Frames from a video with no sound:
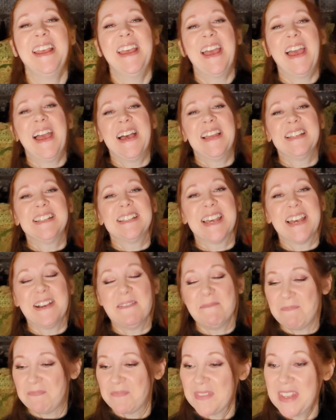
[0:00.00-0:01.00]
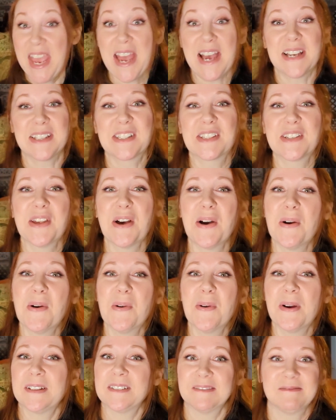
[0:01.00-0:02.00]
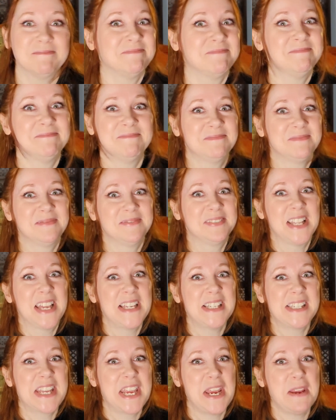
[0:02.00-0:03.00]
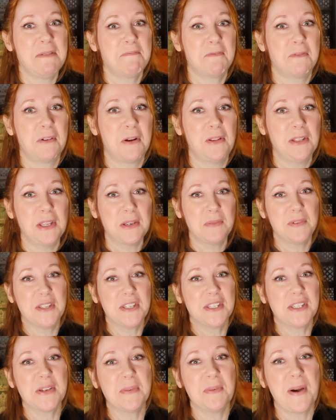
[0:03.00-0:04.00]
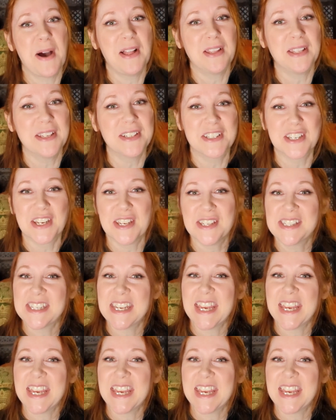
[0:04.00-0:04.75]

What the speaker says: And yeah, so let's keep rolling with Zoologist.